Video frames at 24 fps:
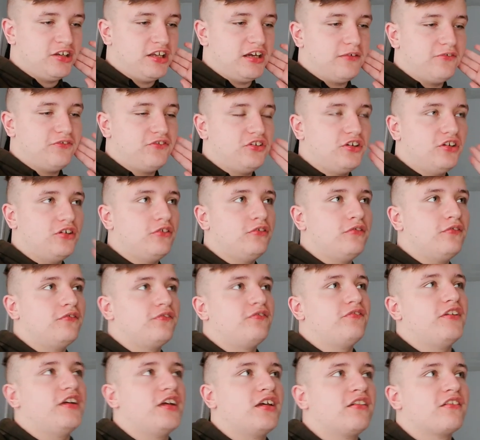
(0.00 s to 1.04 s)
Like a few
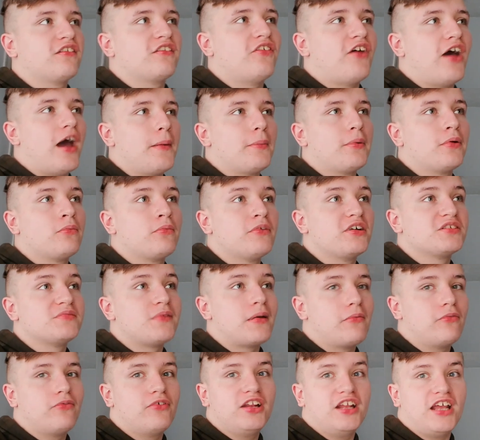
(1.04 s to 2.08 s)
things have happened which
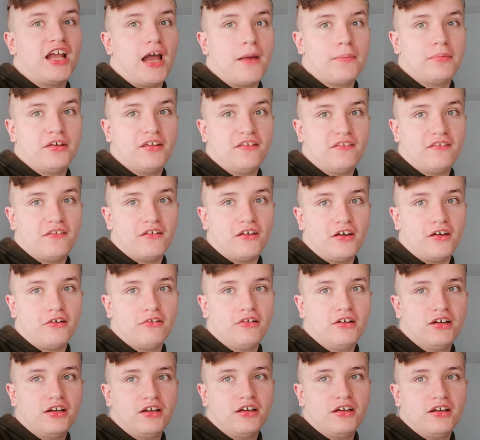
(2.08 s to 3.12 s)
made me really happy, so
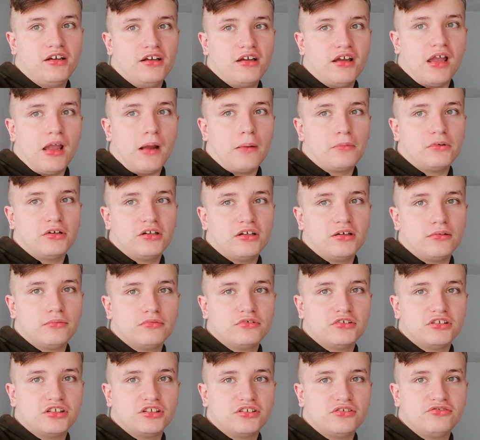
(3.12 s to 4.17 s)
I'm gonna, I'm
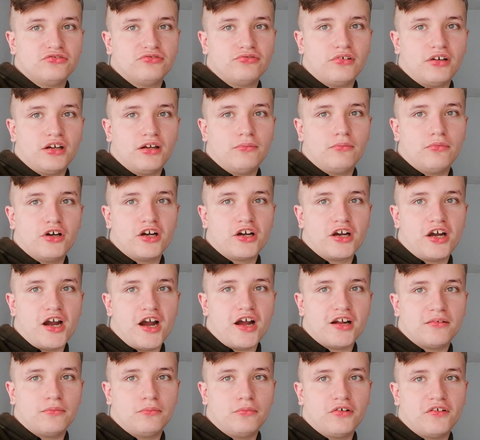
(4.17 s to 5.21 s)
gonna try and work
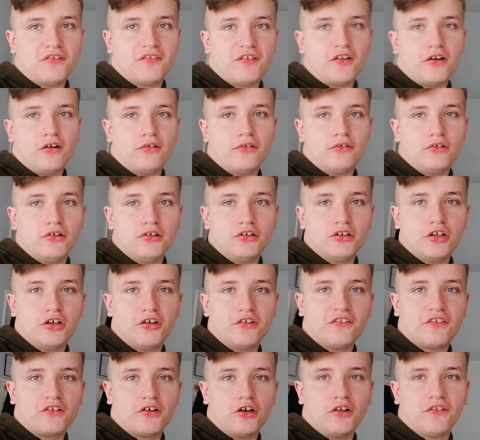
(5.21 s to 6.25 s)
hard and bust out
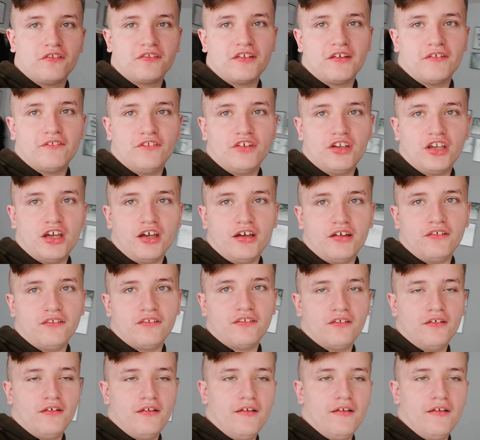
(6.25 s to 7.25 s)
loads of content for you guys.